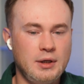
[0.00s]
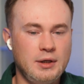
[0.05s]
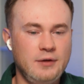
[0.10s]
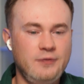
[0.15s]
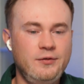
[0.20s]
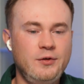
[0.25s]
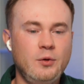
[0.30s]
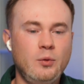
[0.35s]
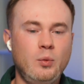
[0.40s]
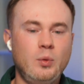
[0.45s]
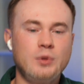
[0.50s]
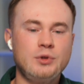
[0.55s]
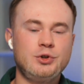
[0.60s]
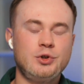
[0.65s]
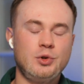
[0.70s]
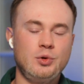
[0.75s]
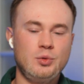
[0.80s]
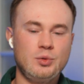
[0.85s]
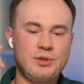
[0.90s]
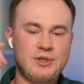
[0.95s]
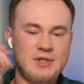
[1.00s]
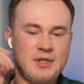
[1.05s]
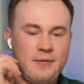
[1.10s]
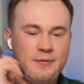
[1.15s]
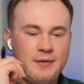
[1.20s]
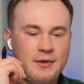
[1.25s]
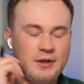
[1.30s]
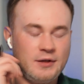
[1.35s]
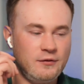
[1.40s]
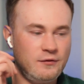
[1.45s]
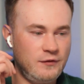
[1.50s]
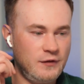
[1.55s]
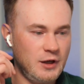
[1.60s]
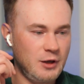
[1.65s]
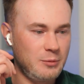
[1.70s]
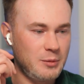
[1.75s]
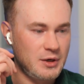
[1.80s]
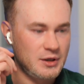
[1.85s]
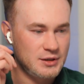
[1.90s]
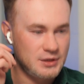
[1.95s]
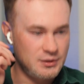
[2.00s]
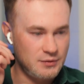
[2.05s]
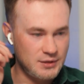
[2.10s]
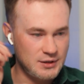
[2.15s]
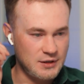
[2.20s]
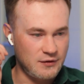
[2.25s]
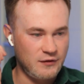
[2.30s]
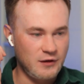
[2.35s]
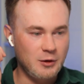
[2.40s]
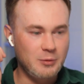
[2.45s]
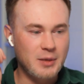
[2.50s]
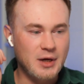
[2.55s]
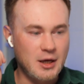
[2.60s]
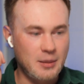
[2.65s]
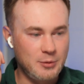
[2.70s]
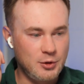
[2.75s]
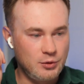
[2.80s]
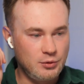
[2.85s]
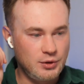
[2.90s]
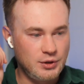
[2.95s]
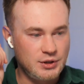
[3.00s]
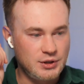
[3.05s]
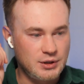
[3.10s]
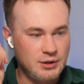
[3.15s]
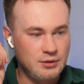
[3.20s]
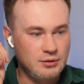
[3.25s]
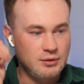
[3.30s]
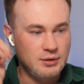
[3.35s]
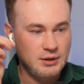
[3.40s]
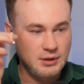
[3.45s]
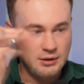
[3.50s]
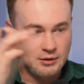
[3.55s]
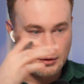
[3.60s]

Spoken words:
if you want to use something in Figma, there is a Figma community